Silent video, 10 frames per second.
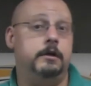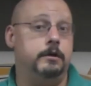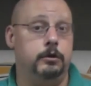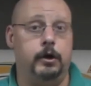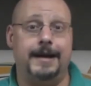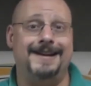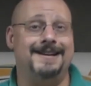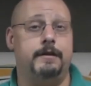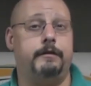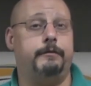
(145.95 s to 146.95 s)
you're looking at
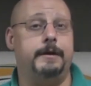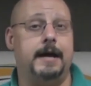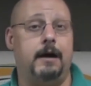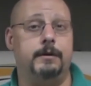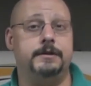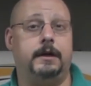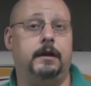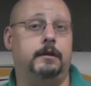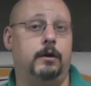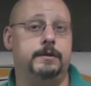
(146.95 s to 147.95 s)
another 3 hours to
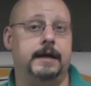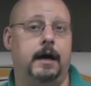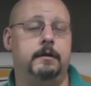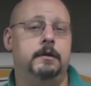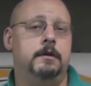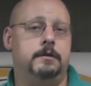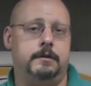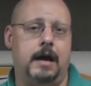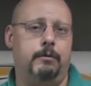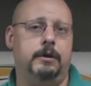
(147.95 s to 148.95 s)
cut those out.
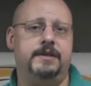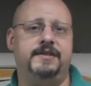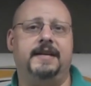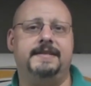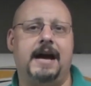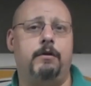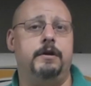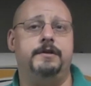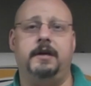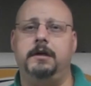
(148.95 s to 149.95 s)
So now we're at 6
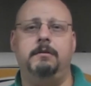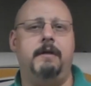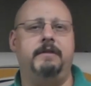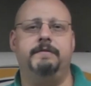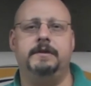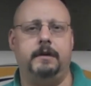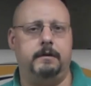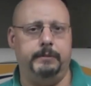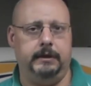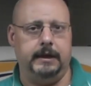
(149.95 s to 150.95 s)
hours and you haven't even
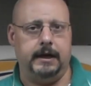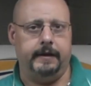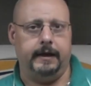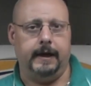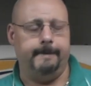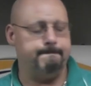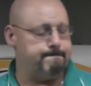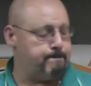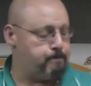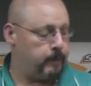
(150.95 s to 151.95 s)
started building anything yet.
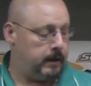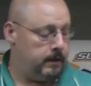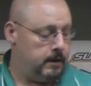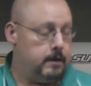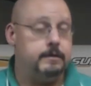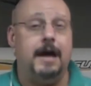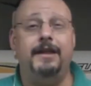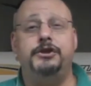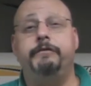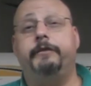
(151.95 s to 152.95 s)
Now
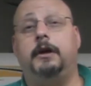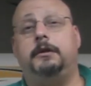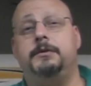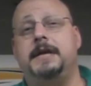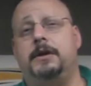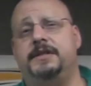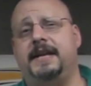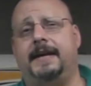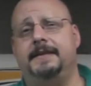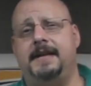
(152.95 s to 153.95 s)
that you've cut those out a
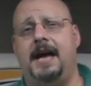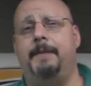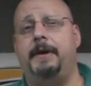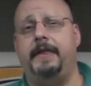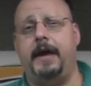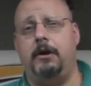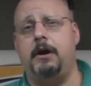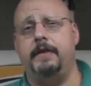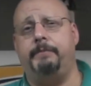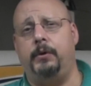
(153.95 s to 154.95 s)
second time and they are
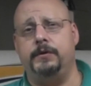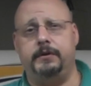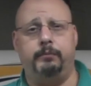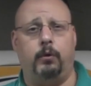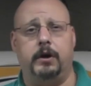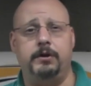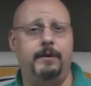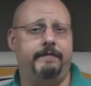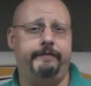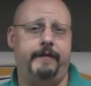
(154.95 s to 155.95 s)
on the poster board, you
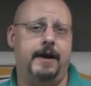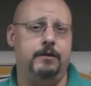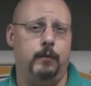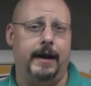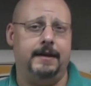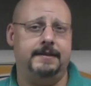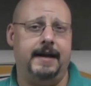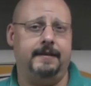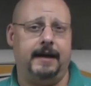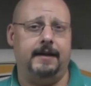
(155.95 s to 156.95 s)
have to find a way to
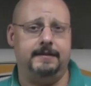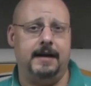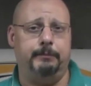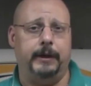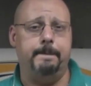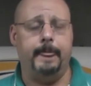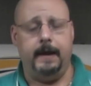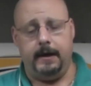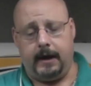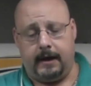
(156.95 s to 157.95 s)
take that template
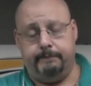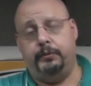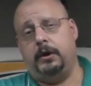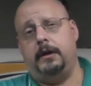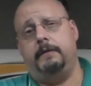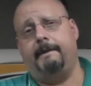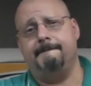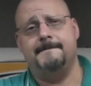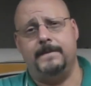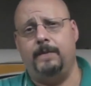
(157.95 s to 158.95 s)
and put it
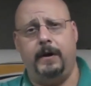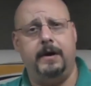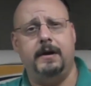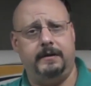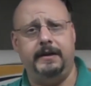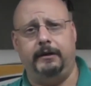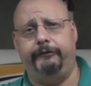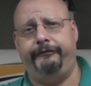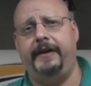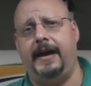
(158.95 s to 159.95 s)
where it'll
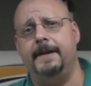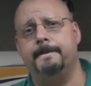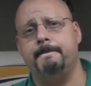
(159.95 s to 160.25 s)
fit